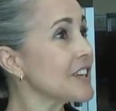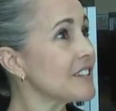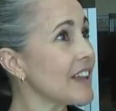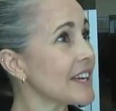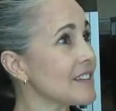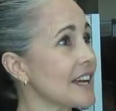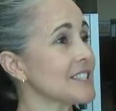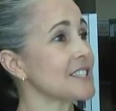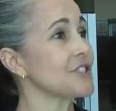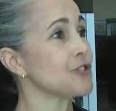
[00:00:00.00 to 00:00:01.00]
feel like a
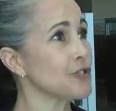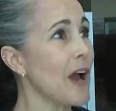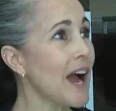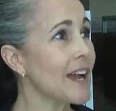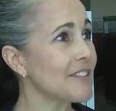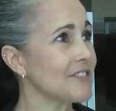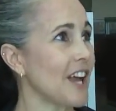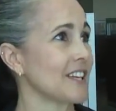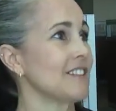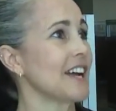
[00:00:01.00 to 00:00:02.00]
Lexus, drive
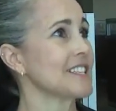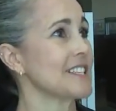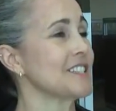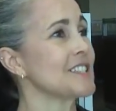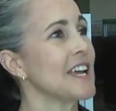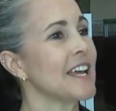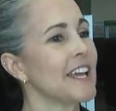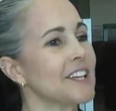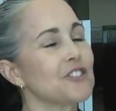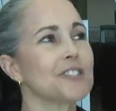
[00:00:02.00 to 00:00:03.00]
like a Lexus.
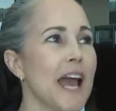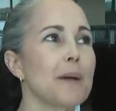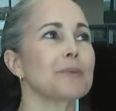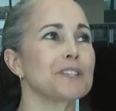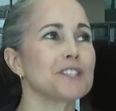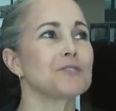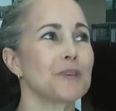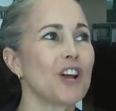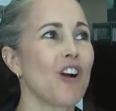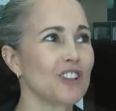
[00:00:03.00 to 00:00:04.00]
It just happens to
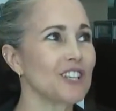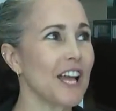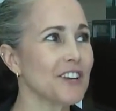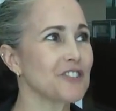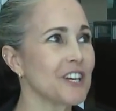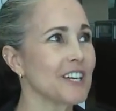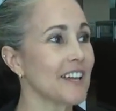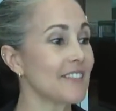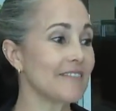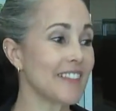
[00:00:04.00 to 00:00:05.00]
be all electric
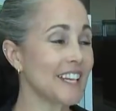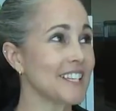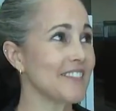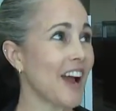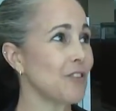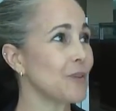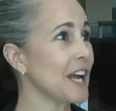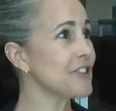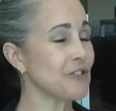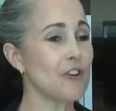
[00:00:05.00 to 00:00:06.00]
and they did that.
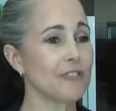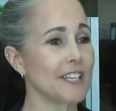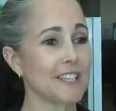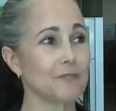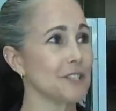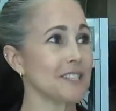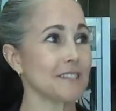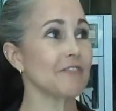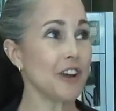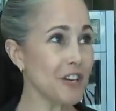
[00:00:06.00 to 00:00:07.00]
When I drove well, it, it
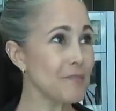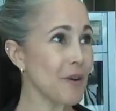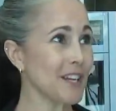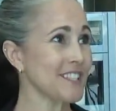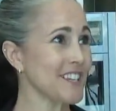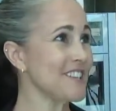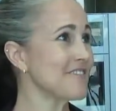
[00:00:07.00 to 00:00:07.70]
was very impressive. Well,